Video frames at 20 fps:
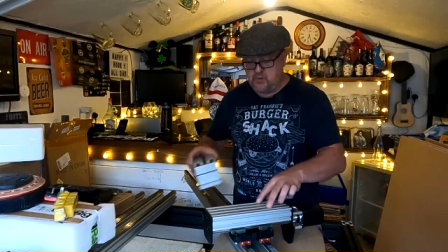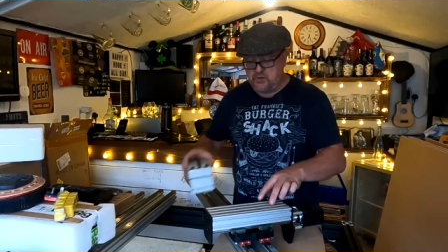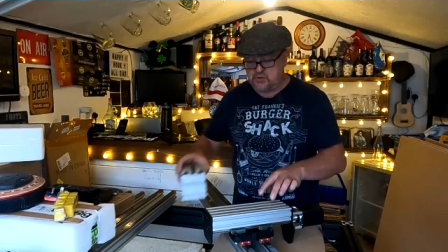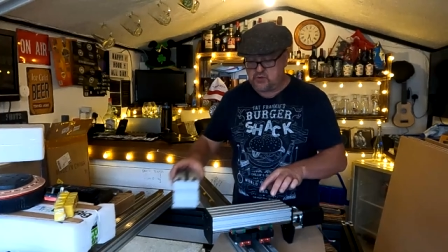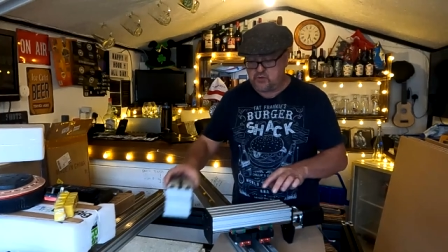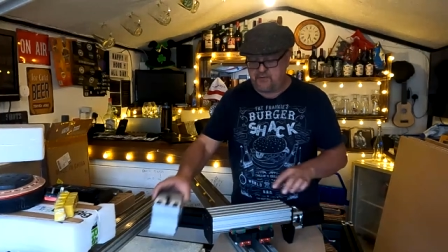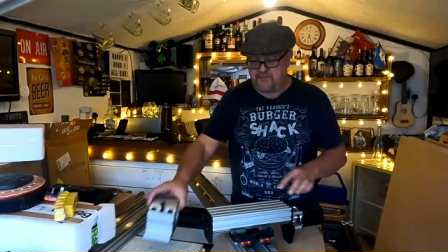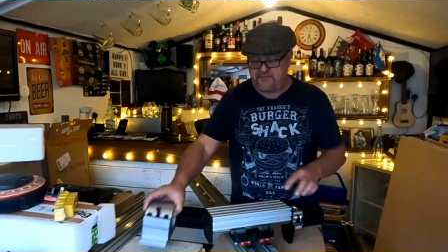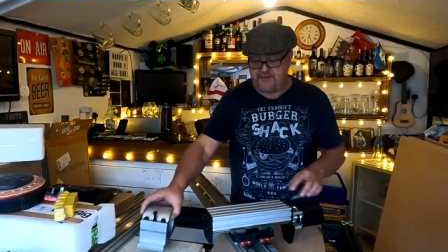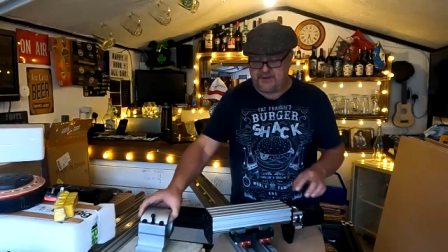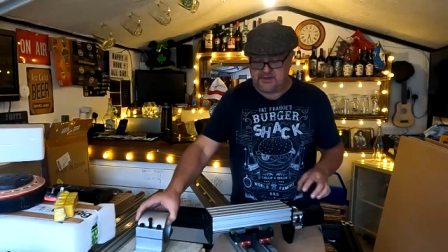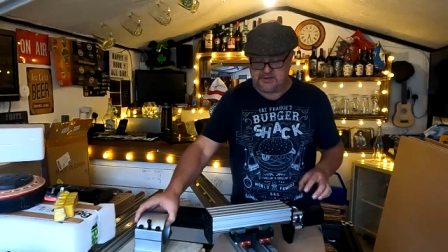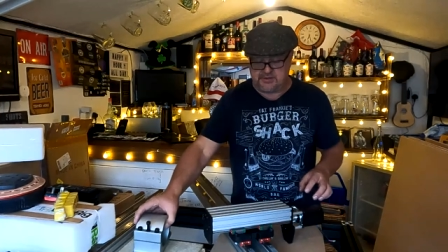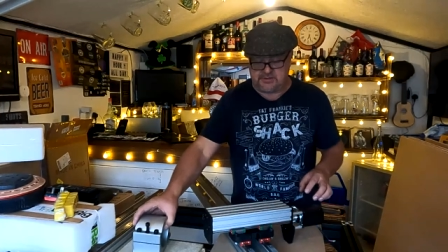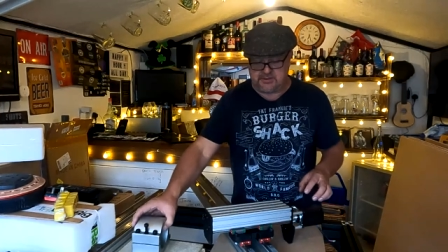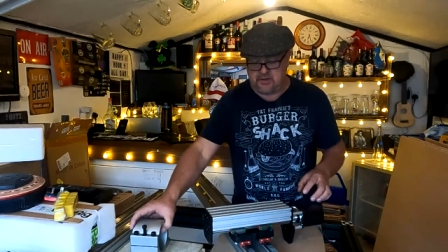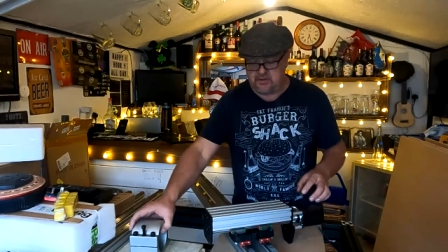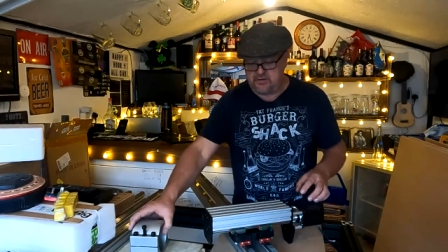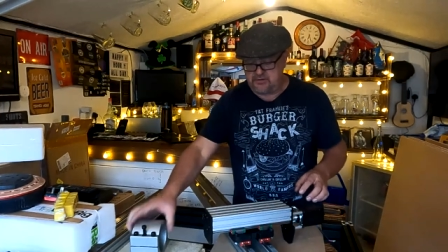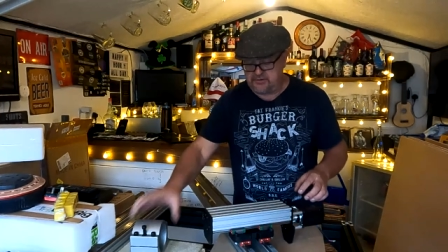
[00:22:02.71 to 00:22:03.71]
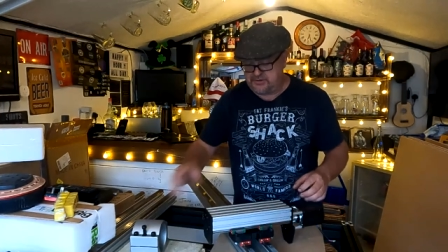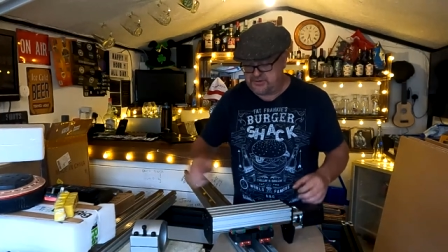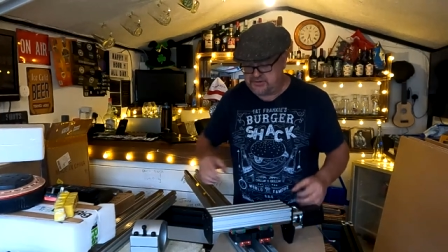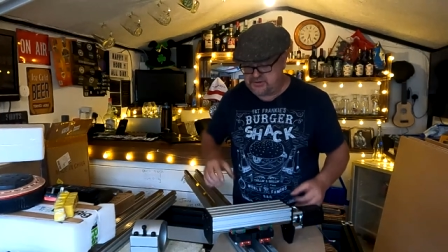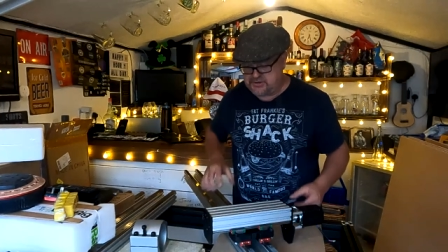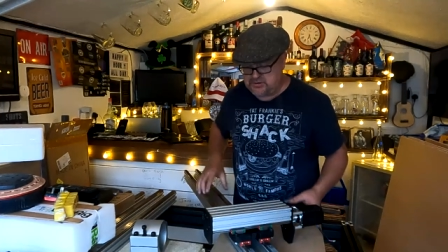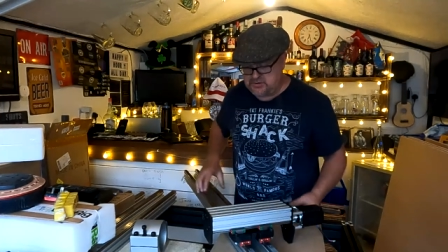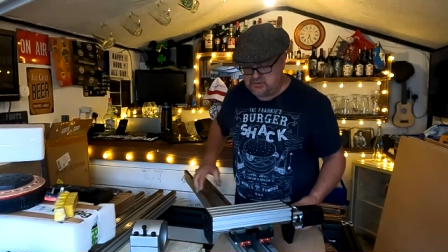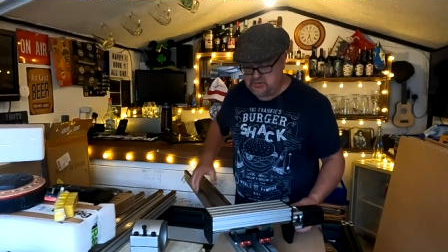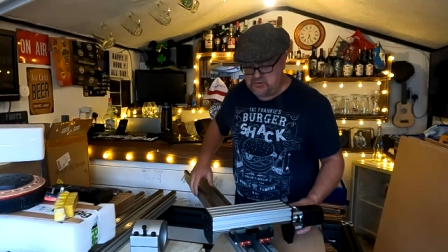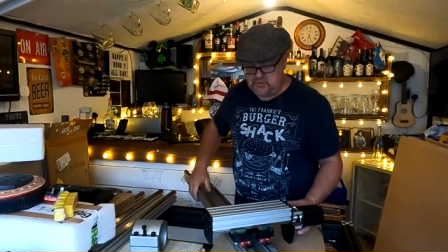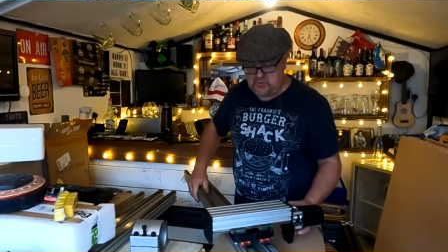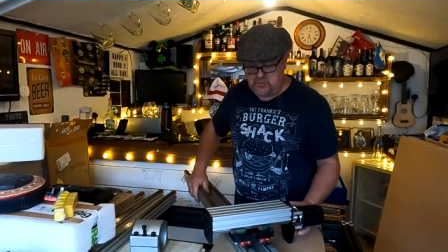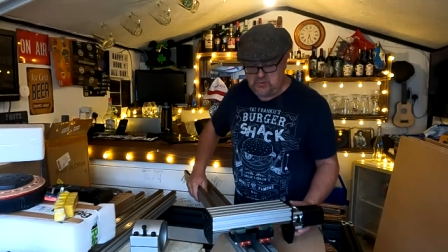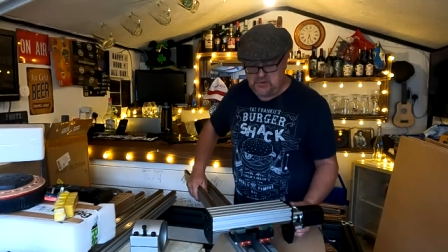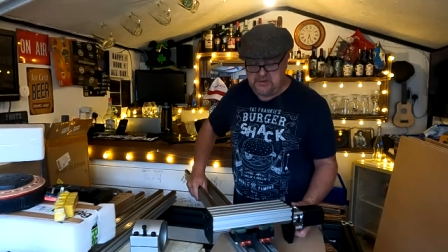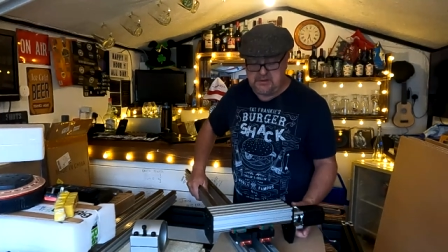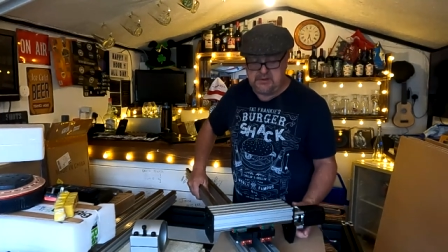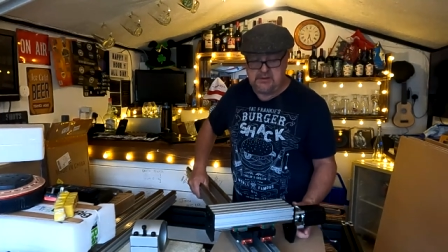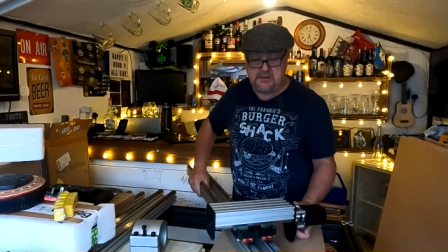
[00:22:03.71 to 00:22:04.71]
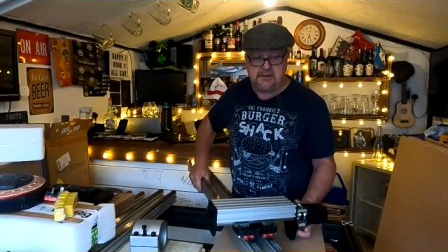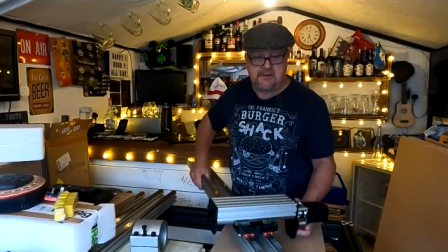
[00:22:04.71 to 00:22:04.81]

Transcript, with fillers: which will fix onto